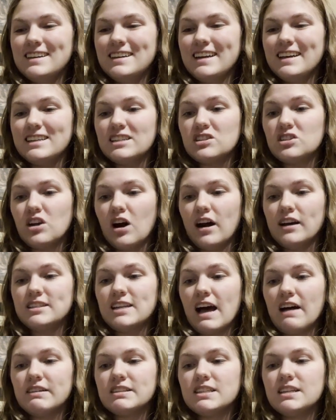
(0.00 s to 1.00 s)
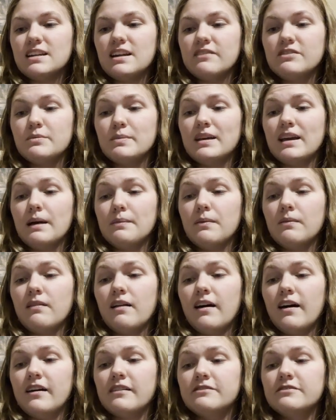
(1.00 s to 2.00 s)
is not talented enough to be kept
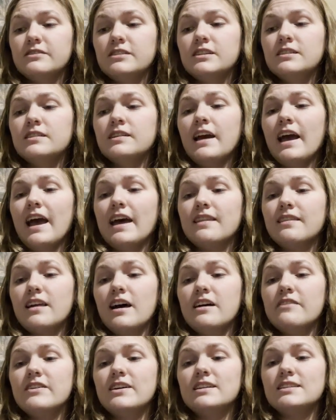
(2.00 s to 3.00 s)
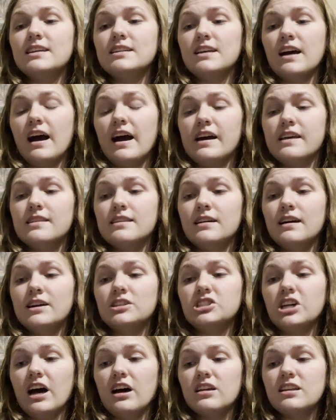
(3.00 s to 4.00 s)
alive. And Lev is a tithe, a
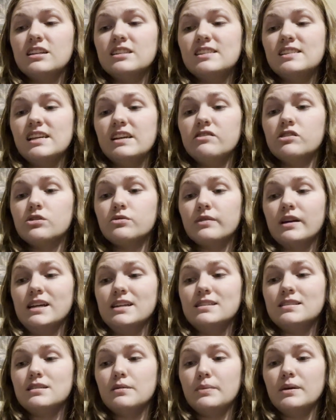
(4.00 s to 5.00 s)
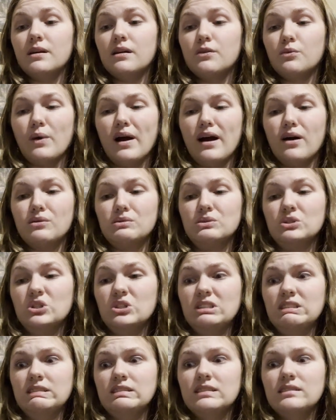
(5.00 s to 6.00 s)
child conceived and raised to be unwound.
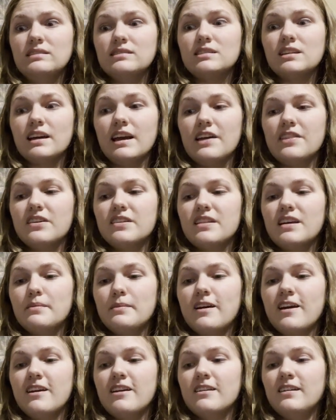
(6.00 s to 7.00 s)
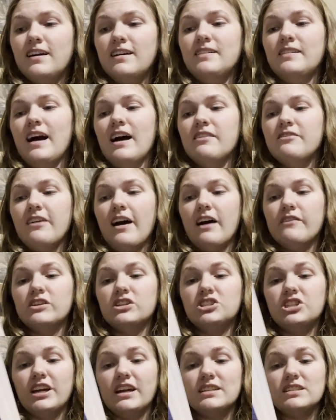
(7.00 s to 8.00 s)
Together they may have a
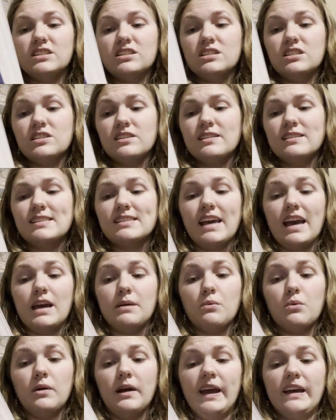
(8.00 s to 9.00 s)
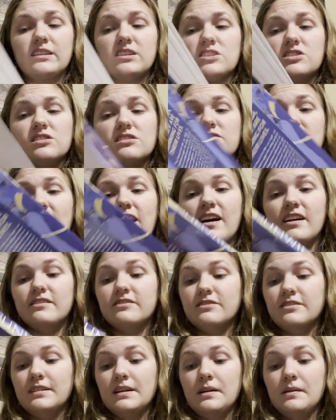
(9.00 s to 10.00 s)
chance to escape and to
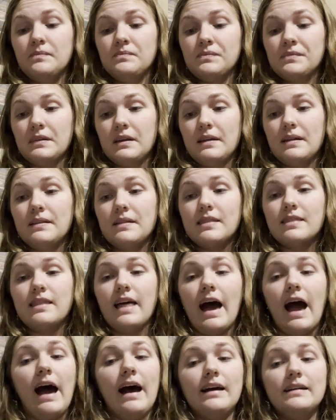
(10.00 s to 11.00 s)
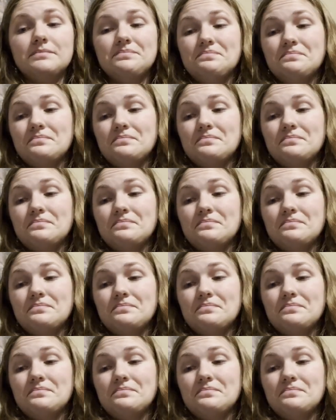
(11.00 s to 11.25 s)
survive. That,